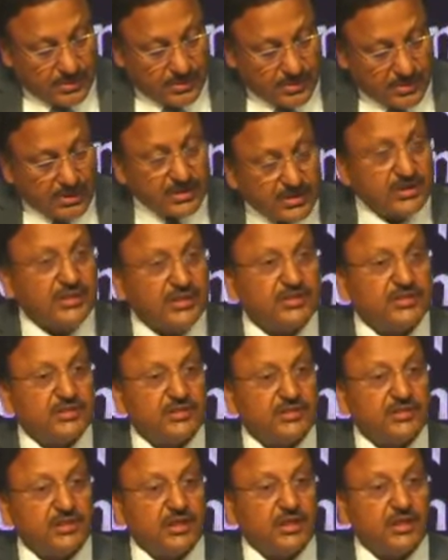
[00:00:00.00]
in these
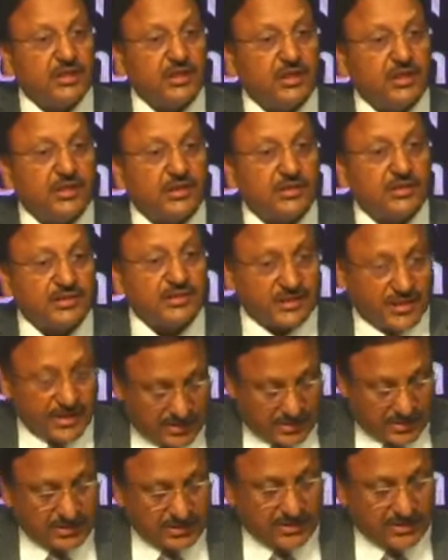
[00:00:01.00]

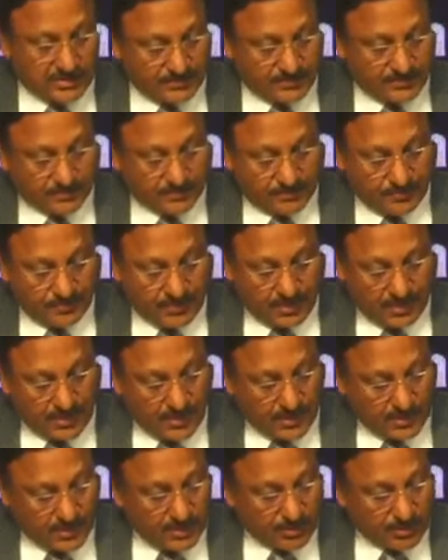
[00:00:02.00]
states
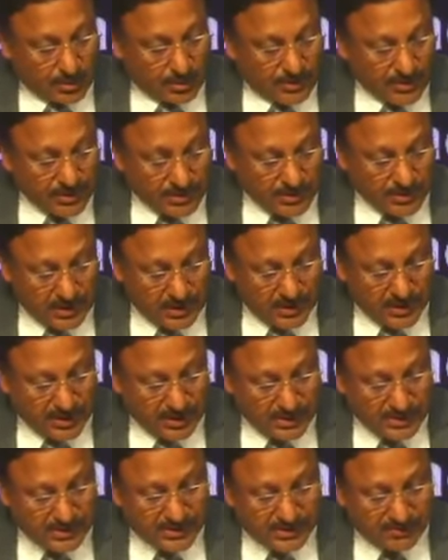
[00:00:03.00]
there would be
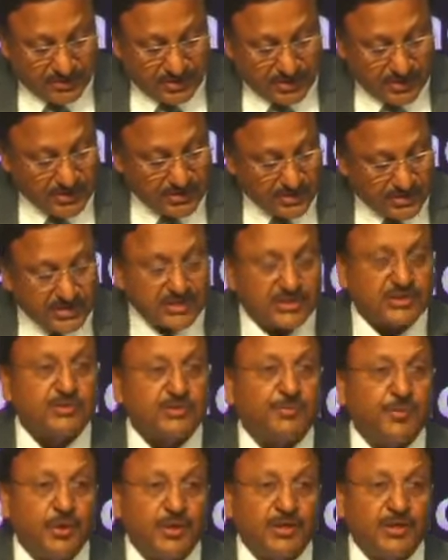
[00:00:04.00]
376
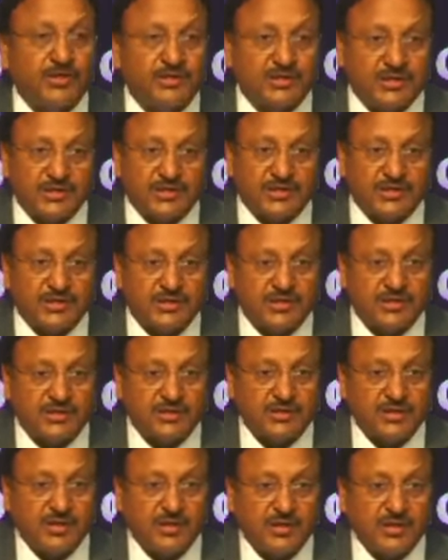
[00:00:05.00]
polling stations
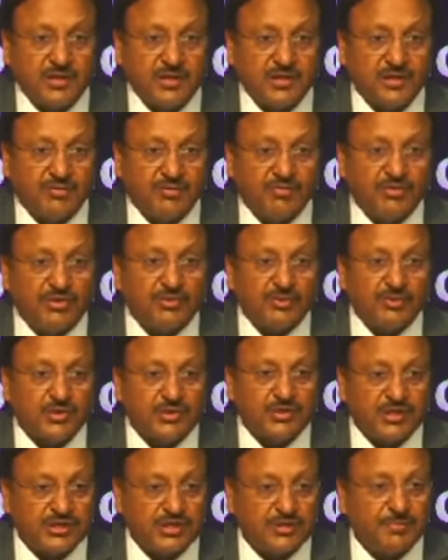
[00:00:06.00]
which would
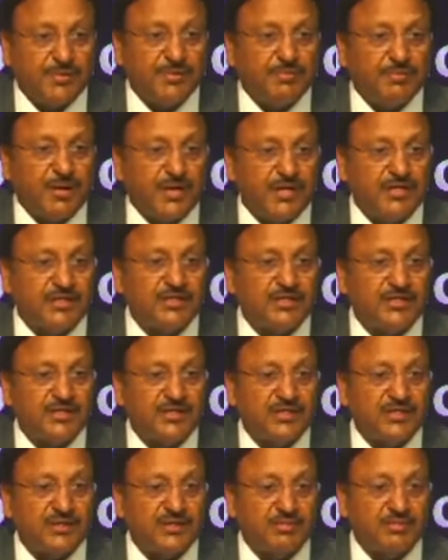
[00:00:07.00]
just be managed
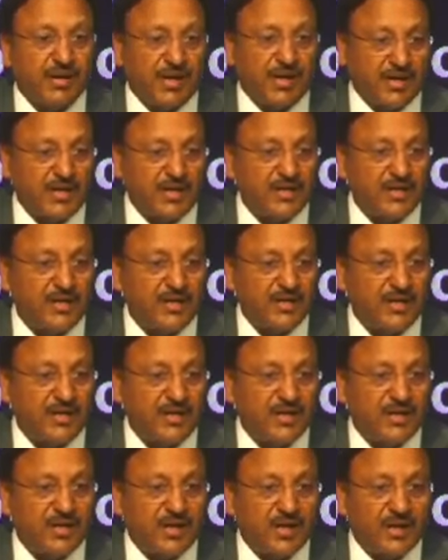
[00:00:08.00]
by
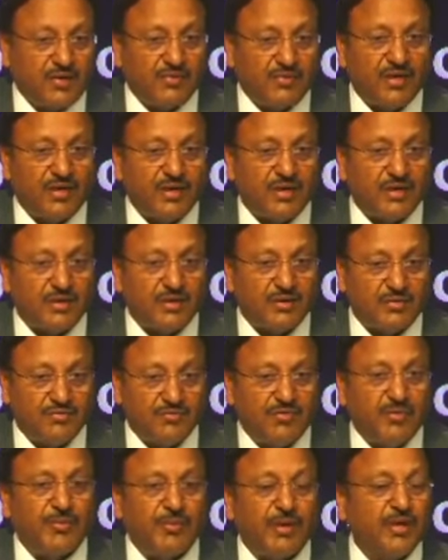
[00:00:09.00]
our
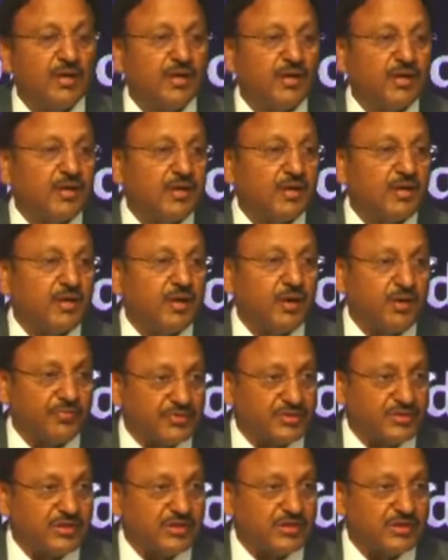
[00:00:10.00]
women
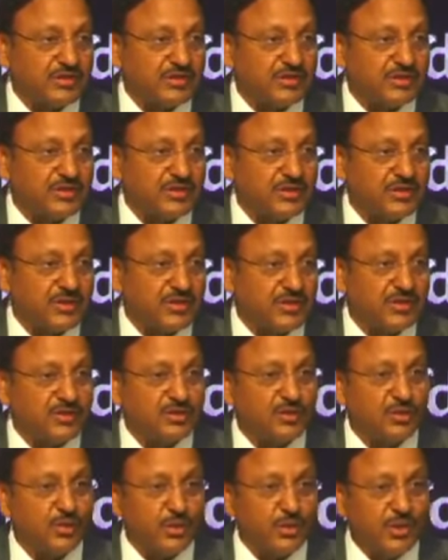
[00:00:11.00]
officers,
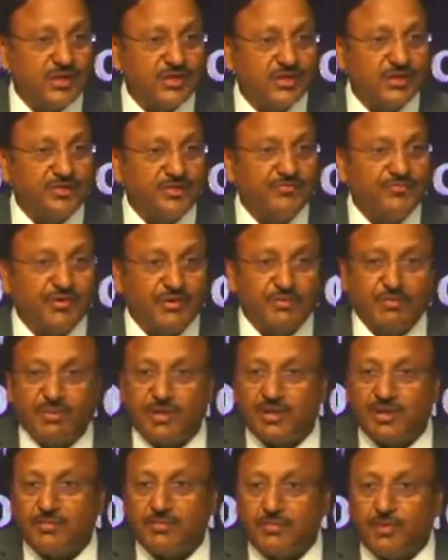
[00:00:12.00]
including the
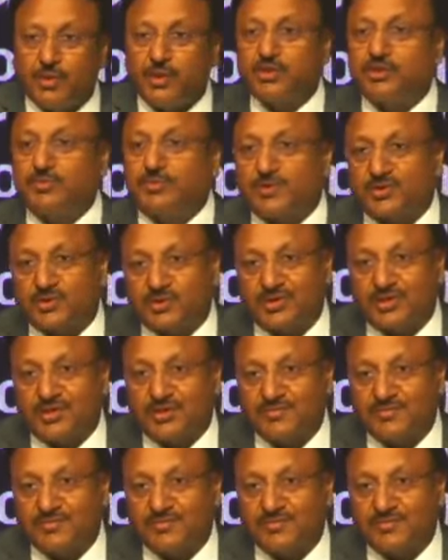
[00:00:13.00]
women police personnel.